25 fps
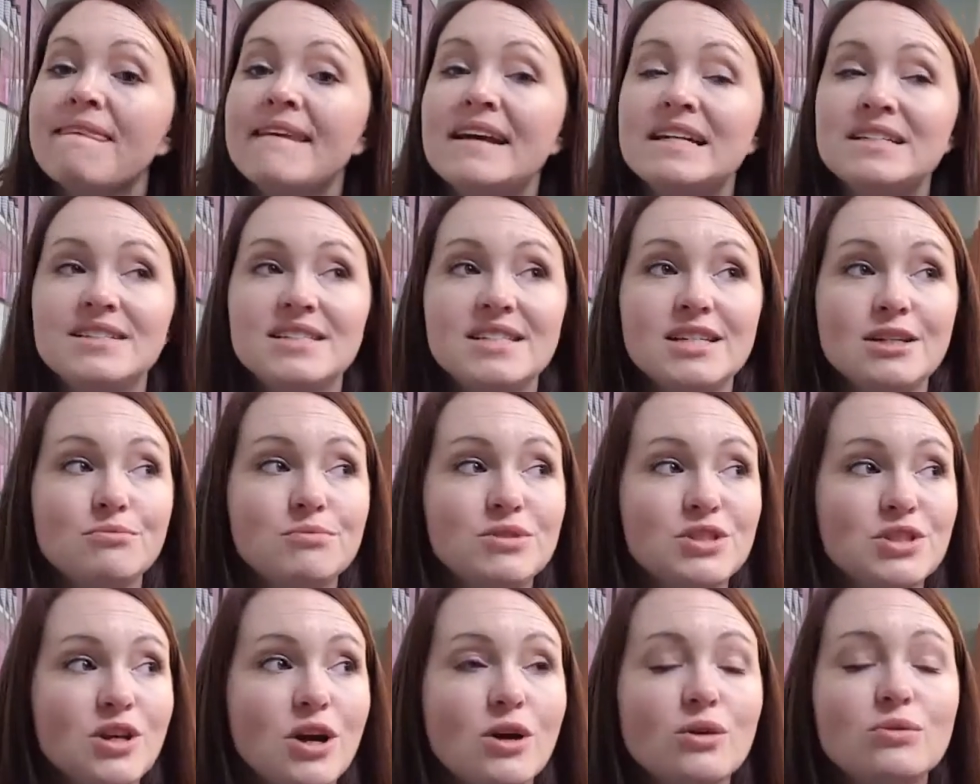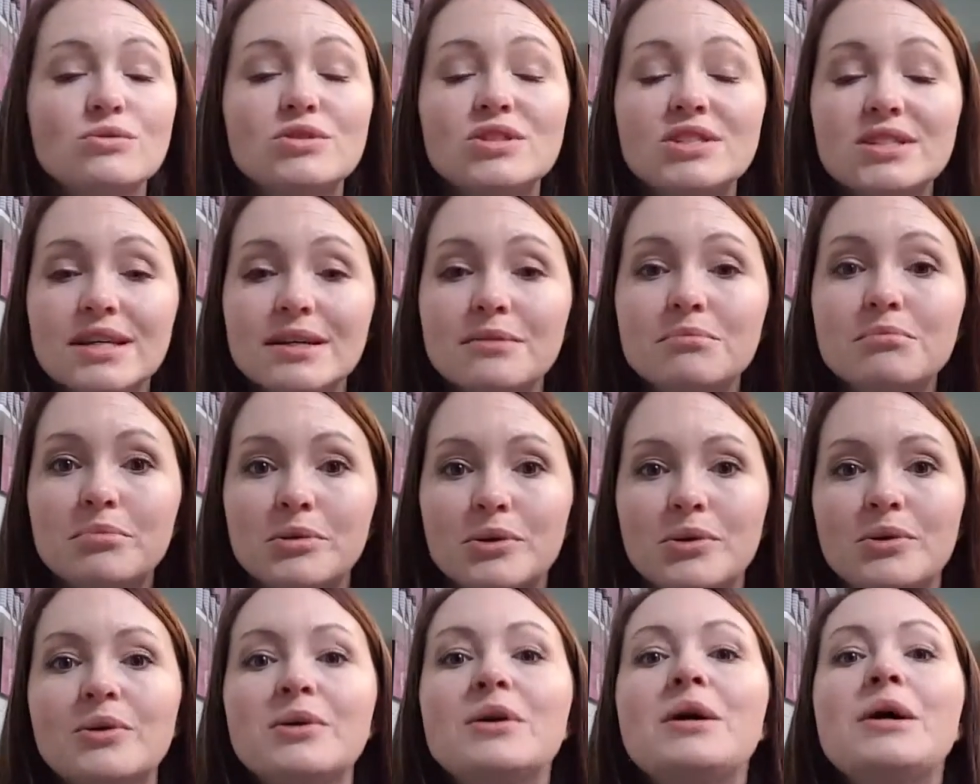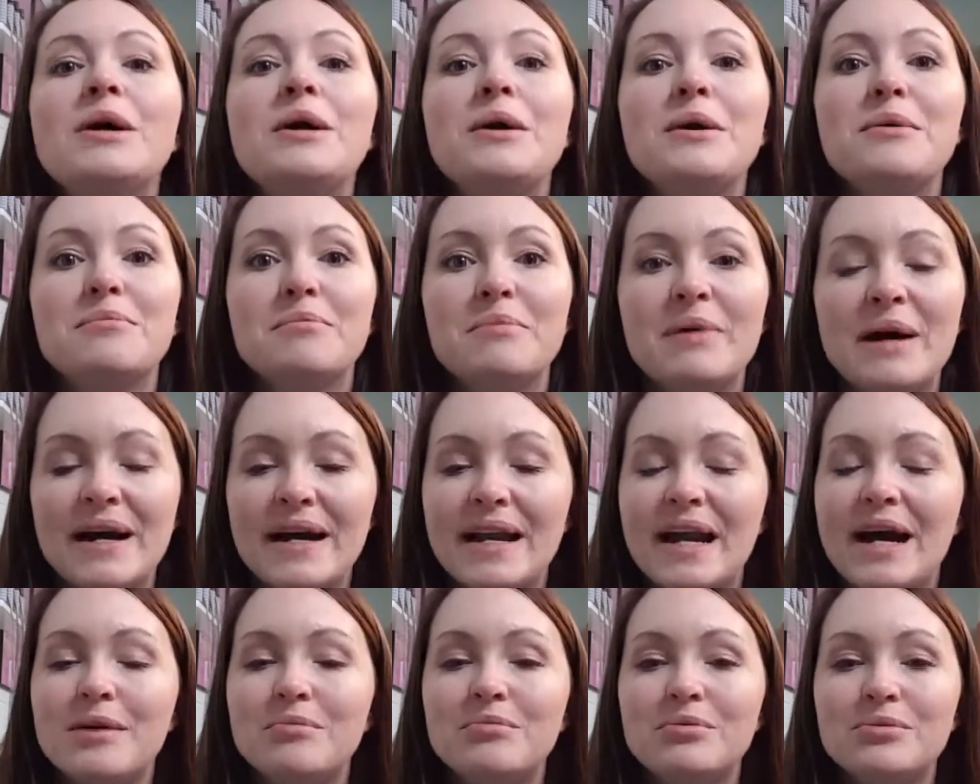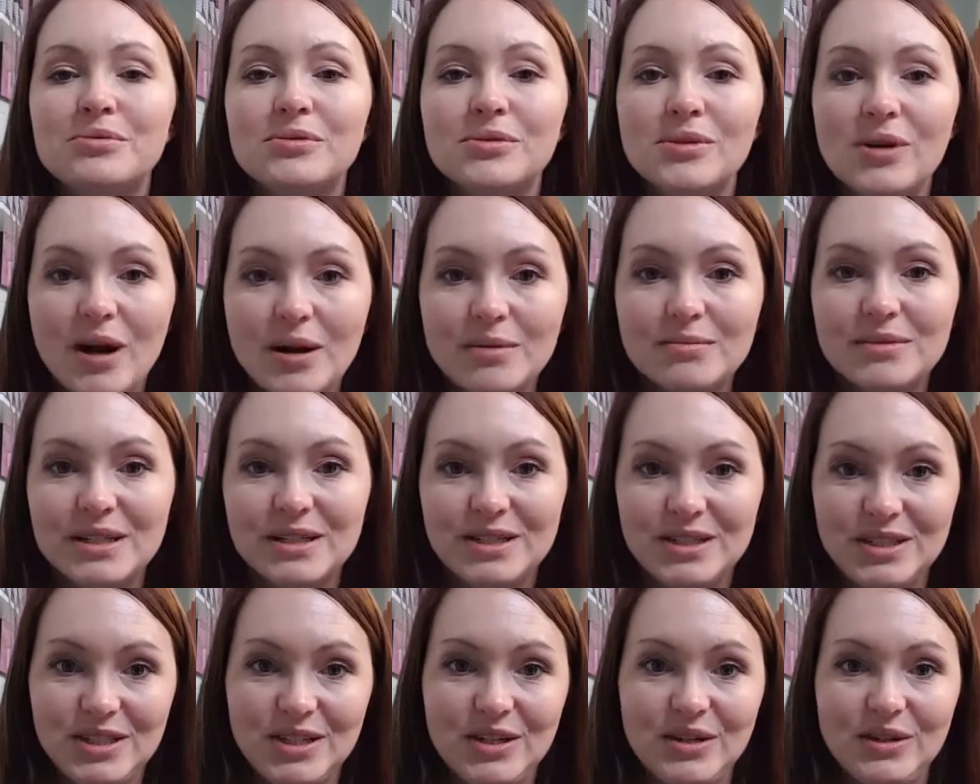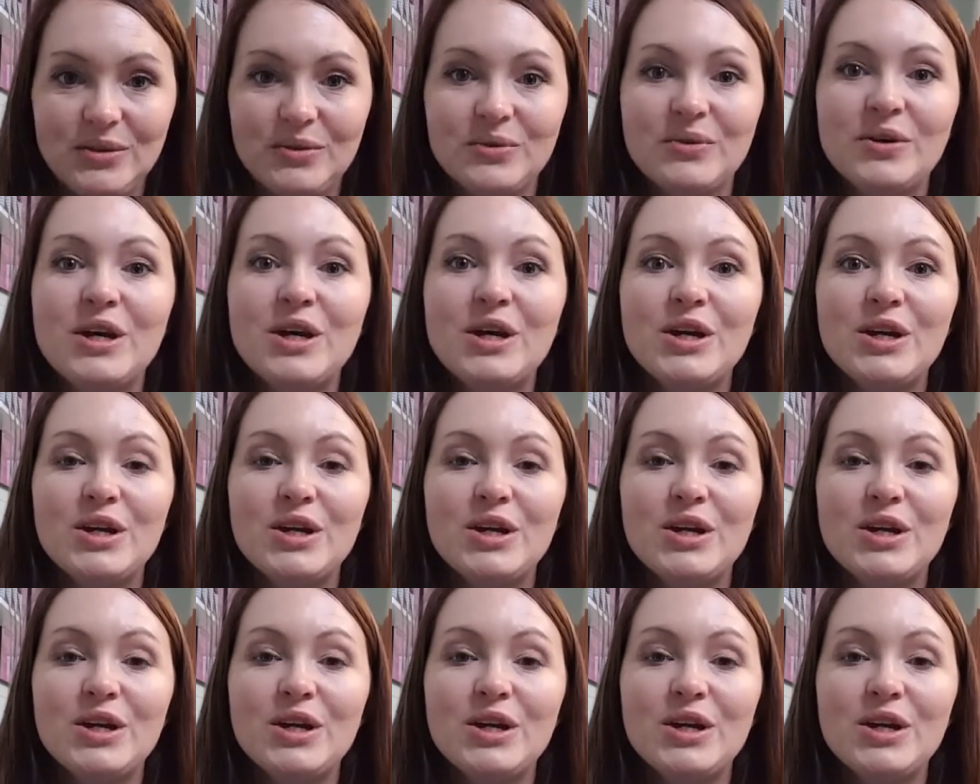It seems so simple, but I promise you,